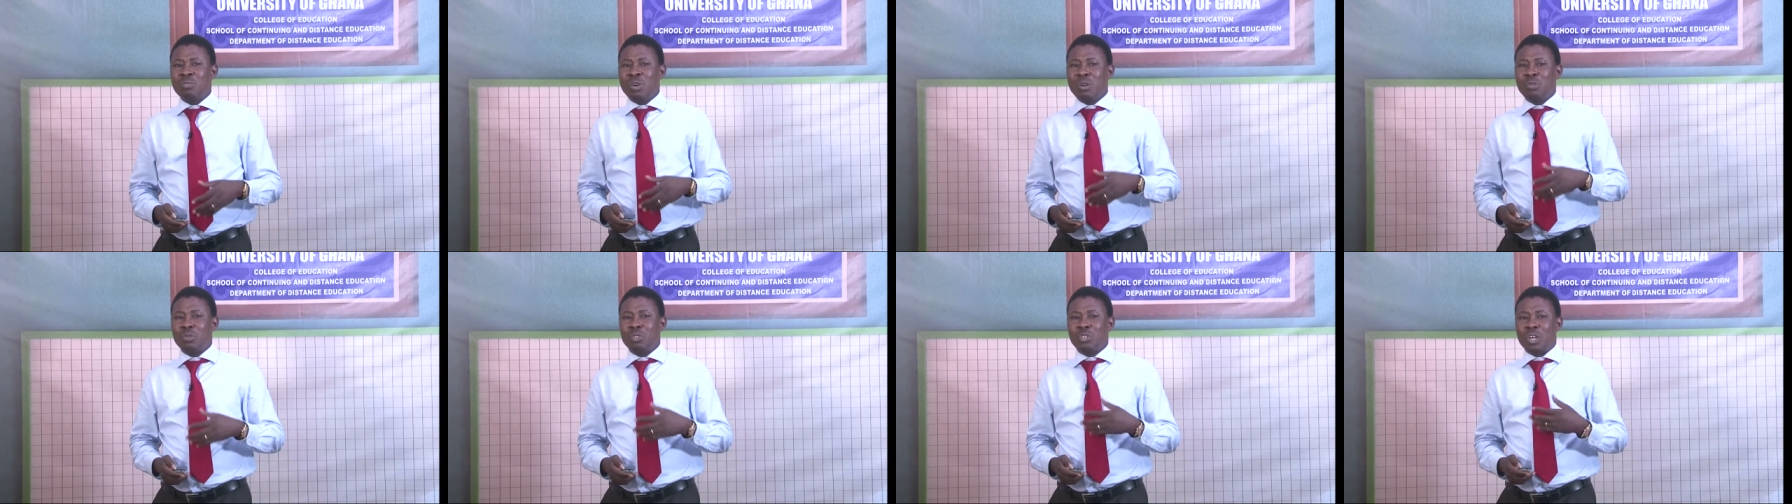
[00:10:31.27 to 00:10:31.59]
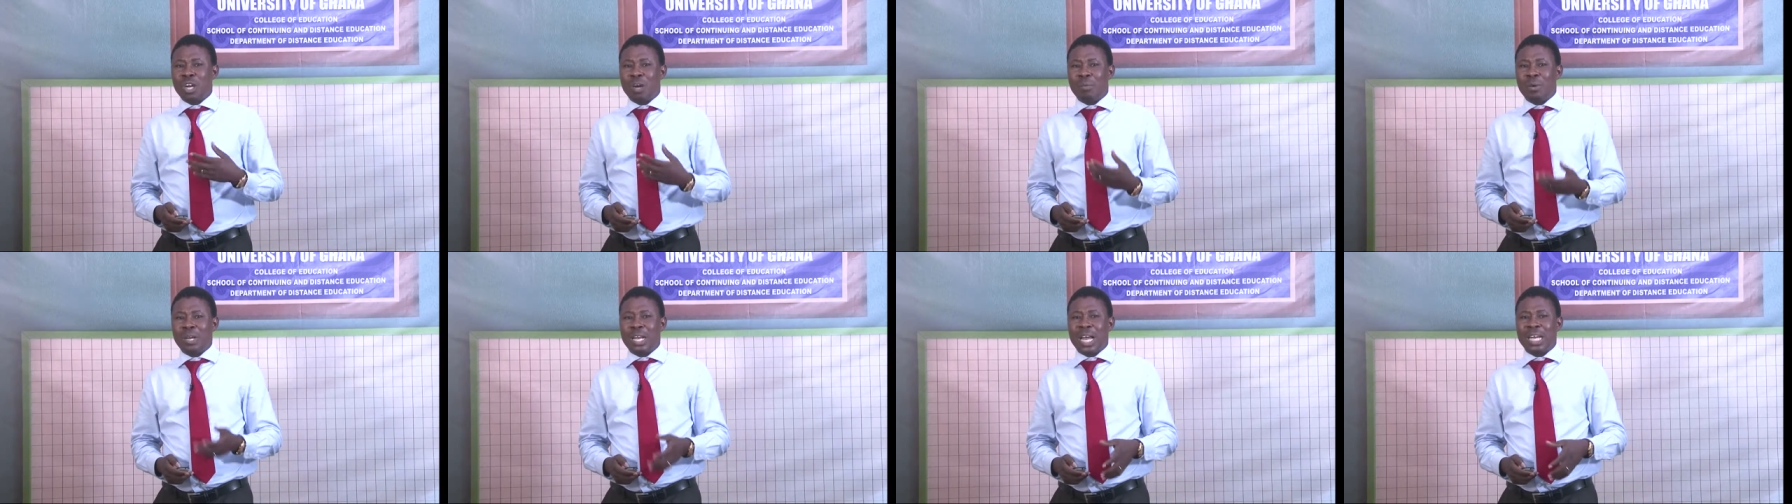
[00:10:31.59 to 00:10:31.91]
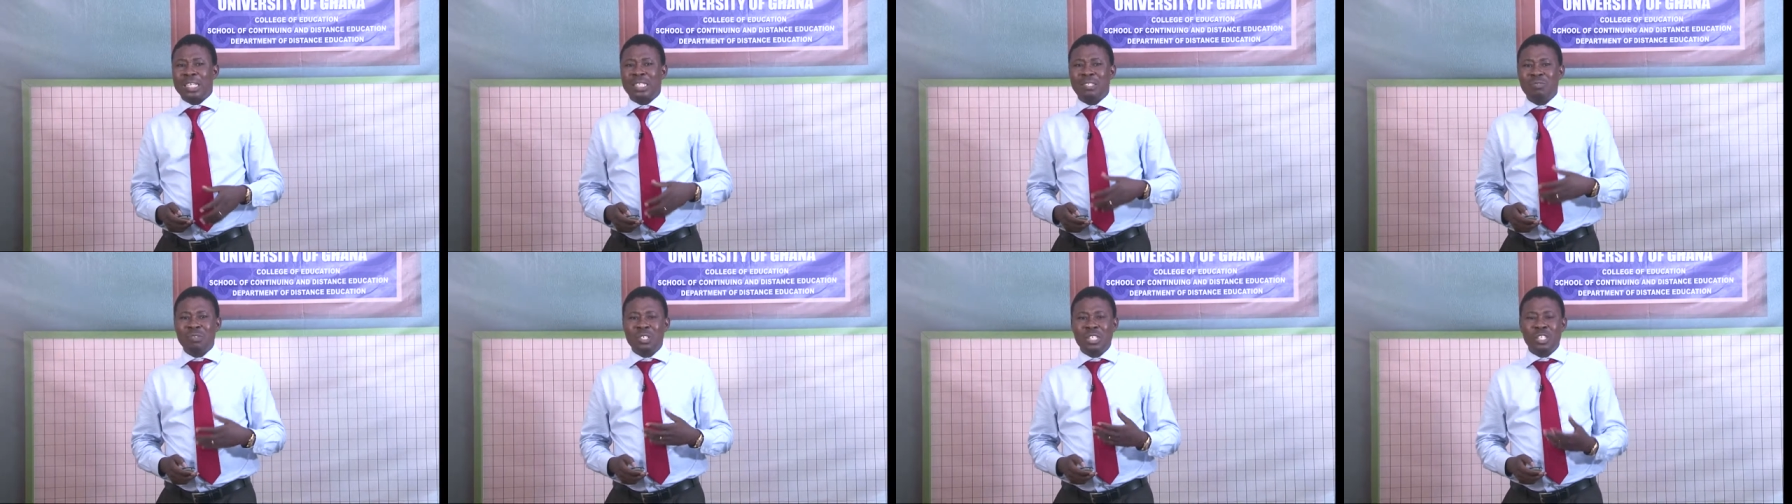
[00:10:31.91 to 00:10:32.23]
when we talk about the
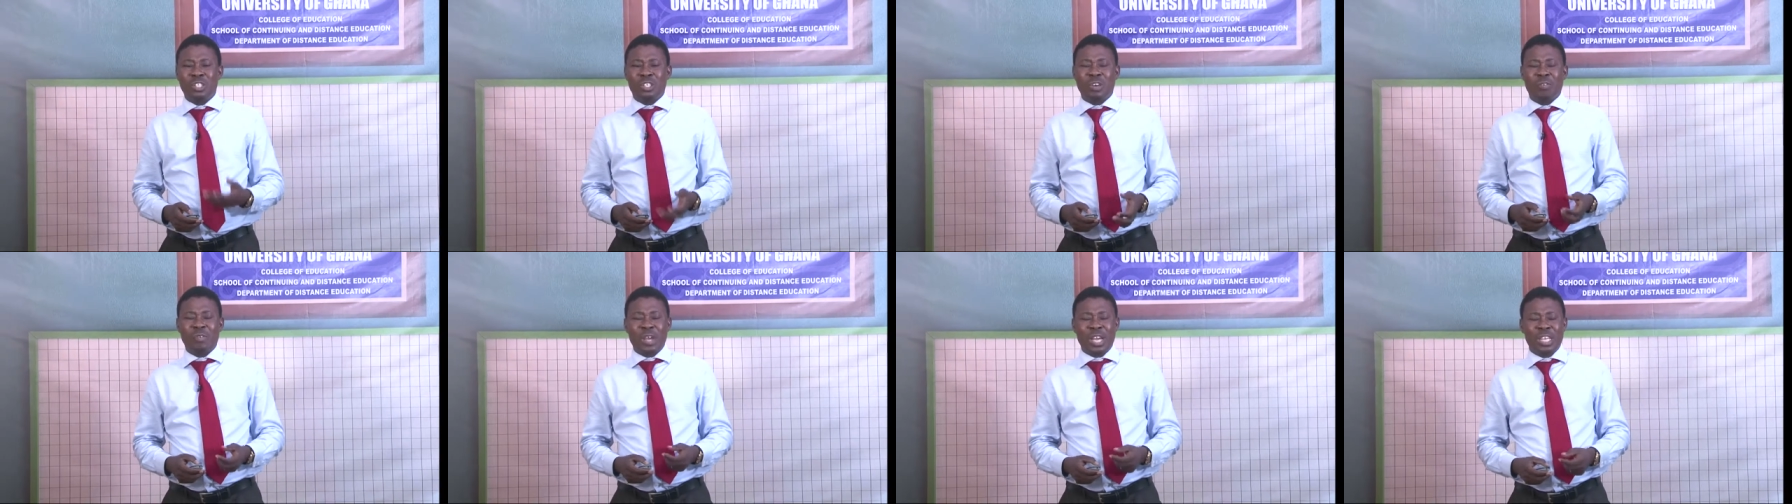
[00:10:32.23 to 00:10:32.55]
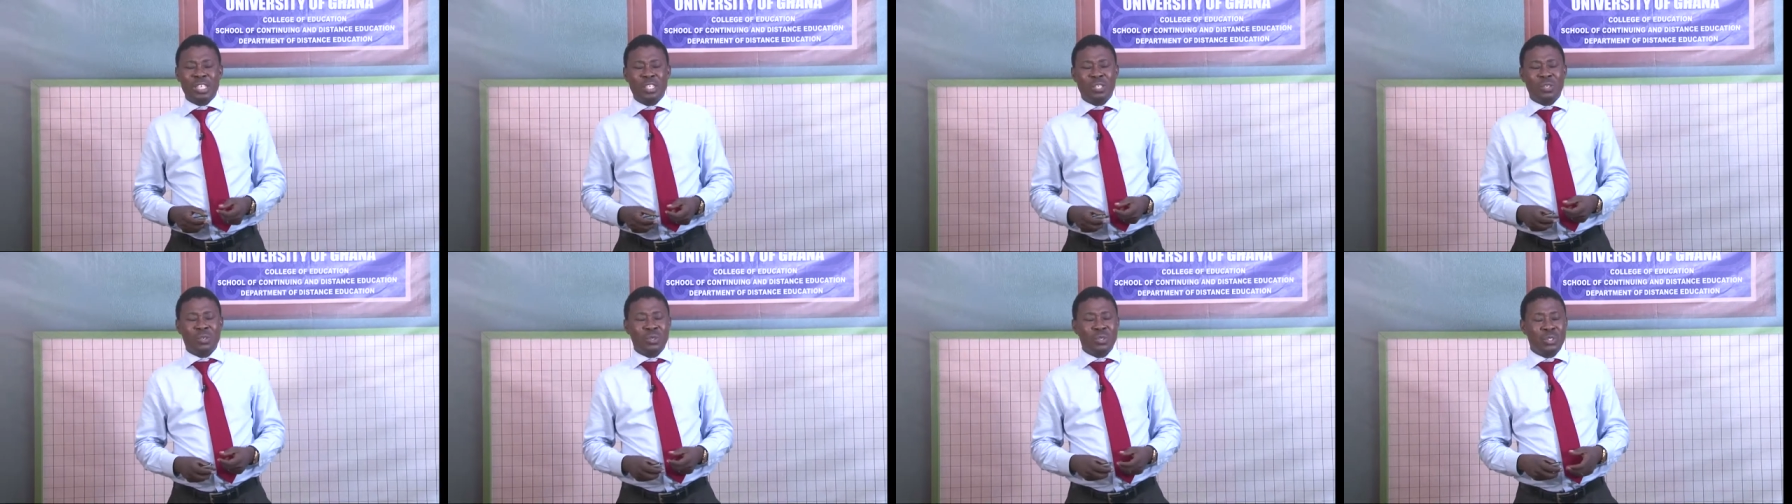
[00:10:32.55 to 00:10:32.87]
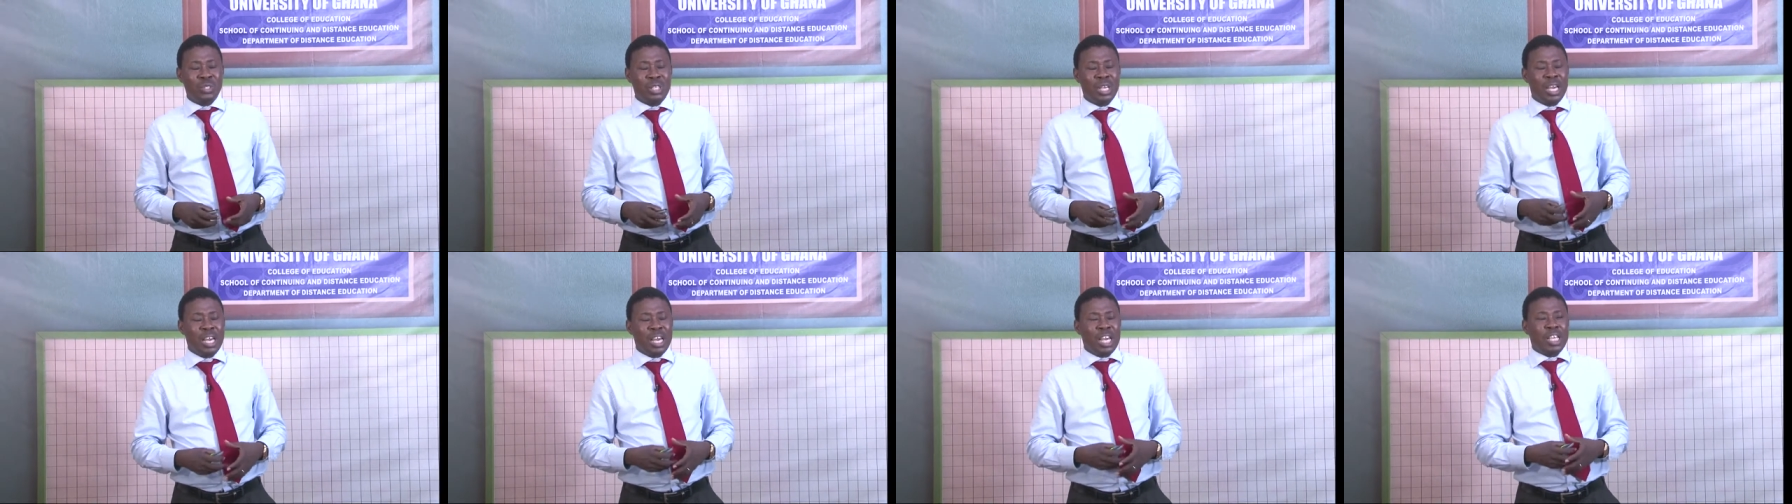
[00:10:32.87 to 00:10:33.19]
activities of
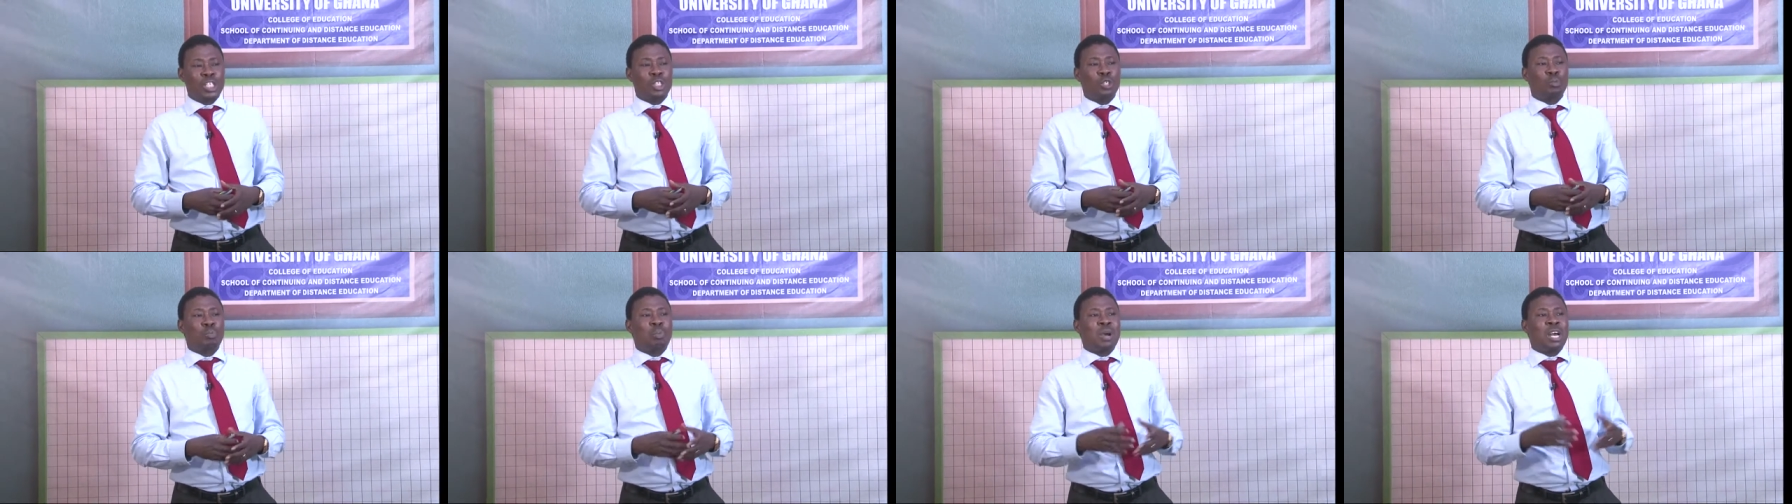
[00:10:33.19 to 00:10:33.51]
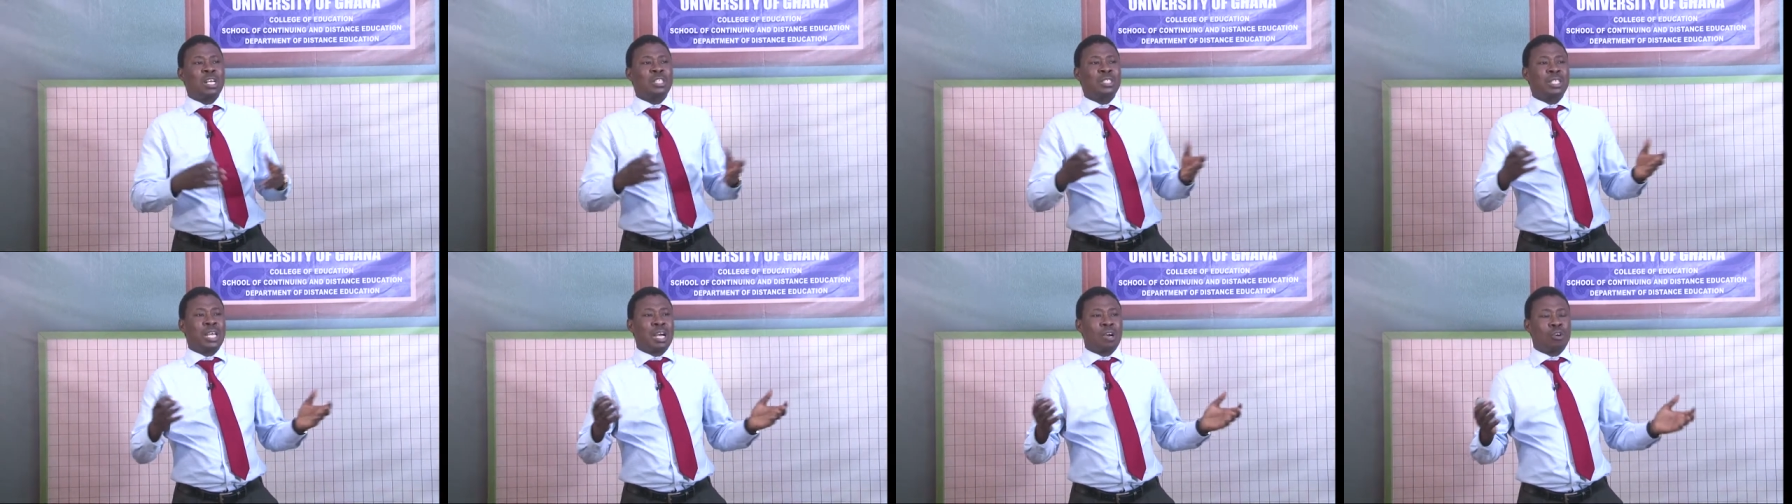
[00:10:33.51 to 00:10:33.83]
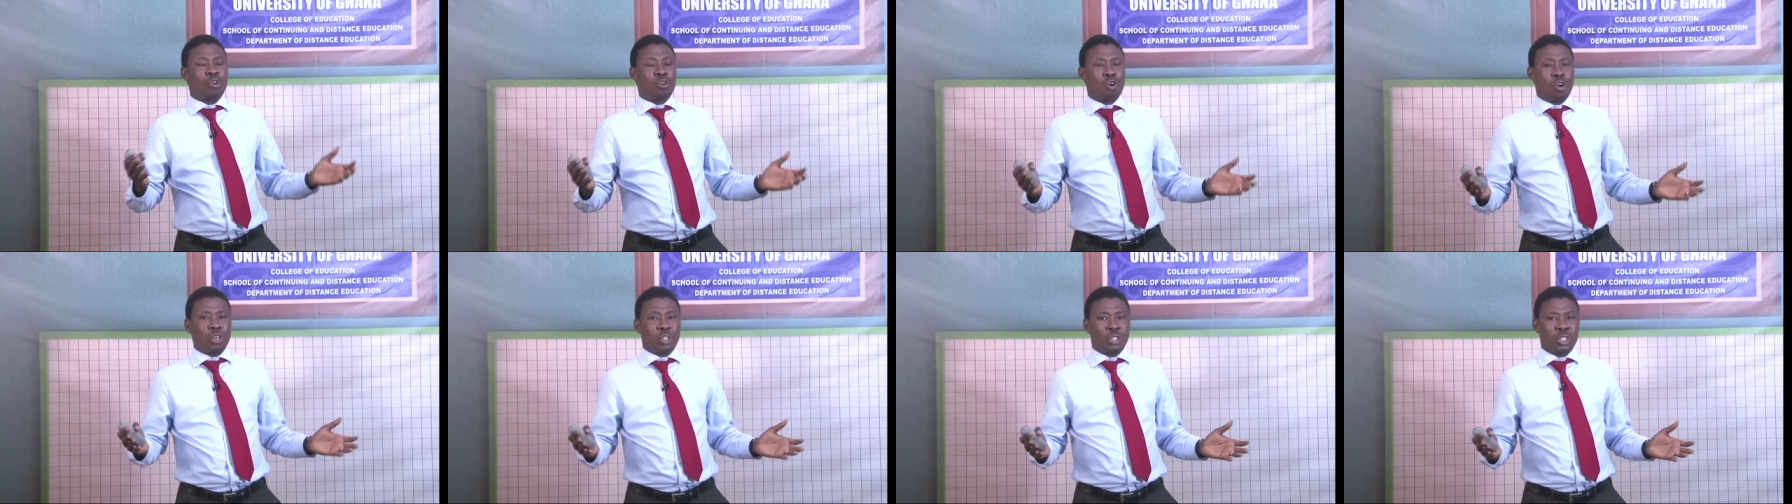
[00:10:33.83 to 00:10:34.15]
NGOs, it spans
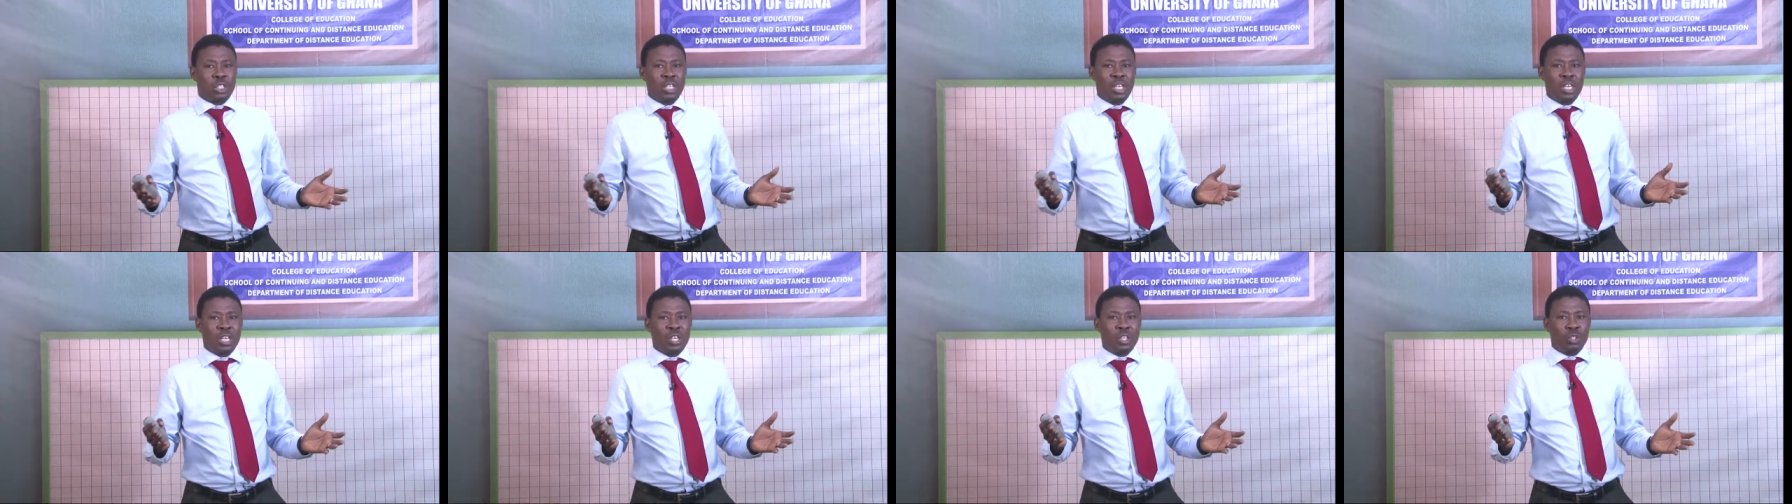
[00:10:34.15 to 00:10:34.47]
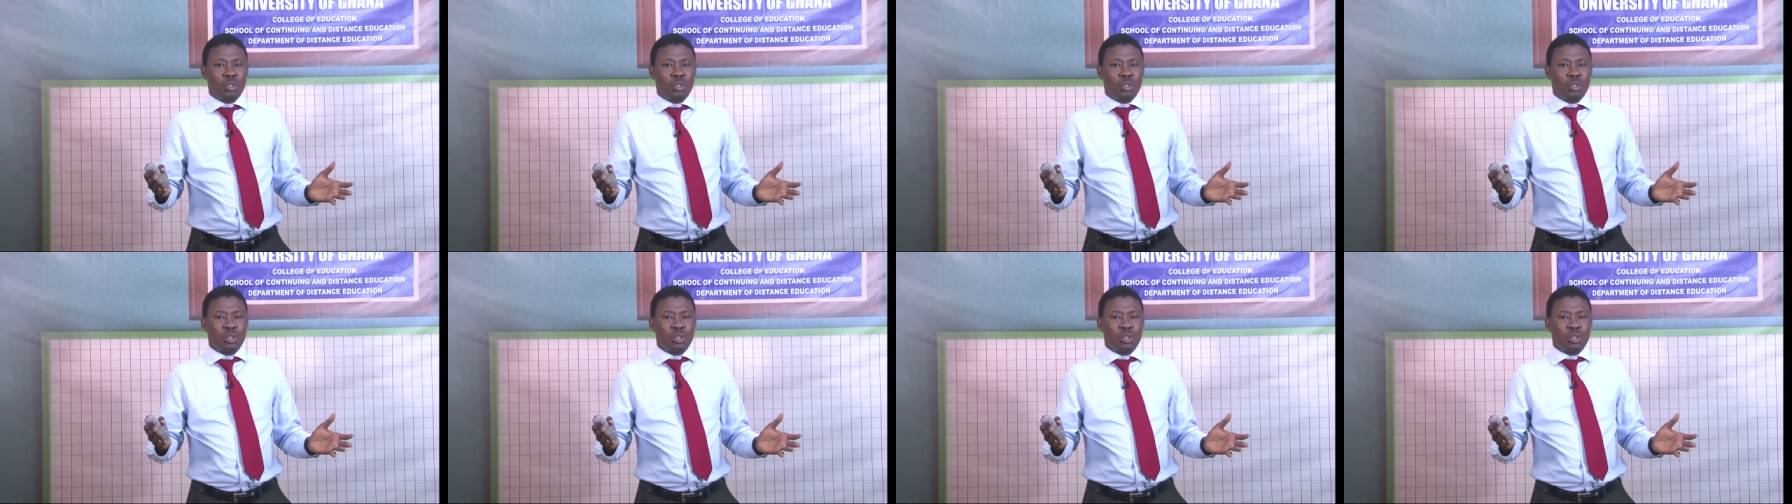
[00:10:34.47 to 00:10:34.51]
across.